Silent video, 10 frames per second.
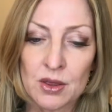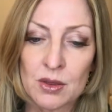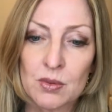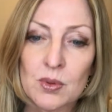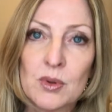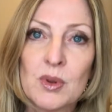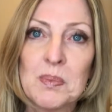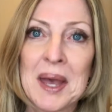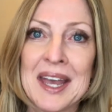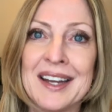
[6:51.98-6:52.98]
through the
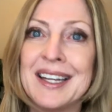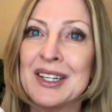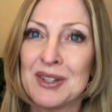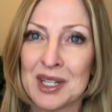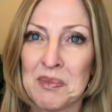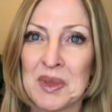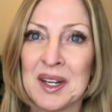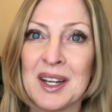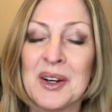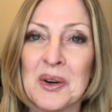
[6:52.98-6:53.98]
pain into
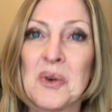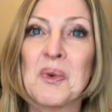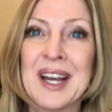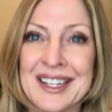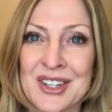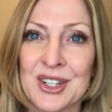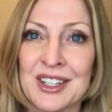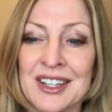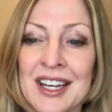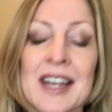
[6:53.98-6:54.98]
something
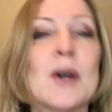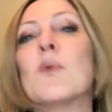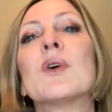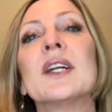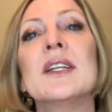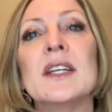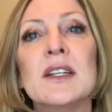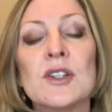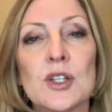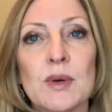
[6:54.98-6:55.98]
grander, we're going to
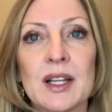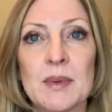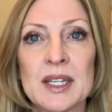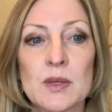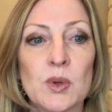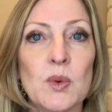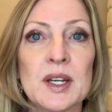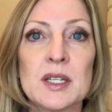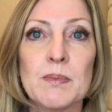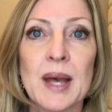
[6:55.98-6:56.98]
need two elements. We
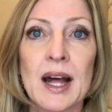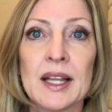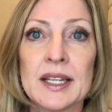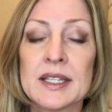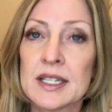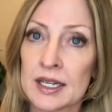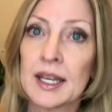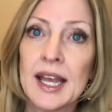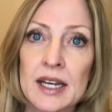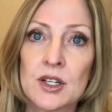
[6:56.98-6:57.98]
want to balance
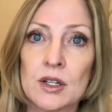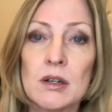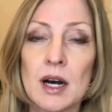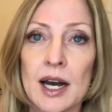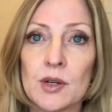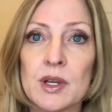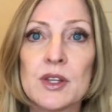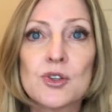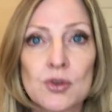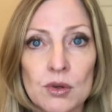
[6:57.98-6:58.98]
candor, honoring the
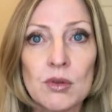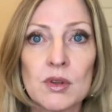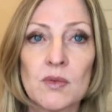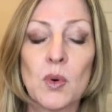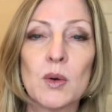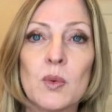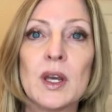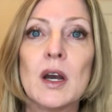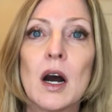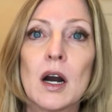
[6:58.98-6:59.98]
truth of what
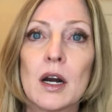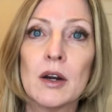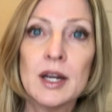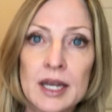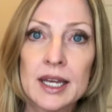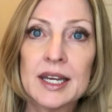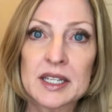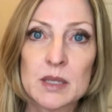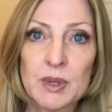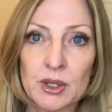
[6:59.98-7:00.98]
we are
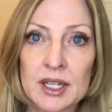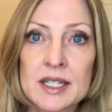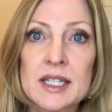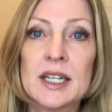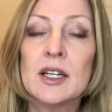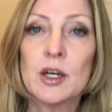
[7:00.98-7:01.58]
experiencing,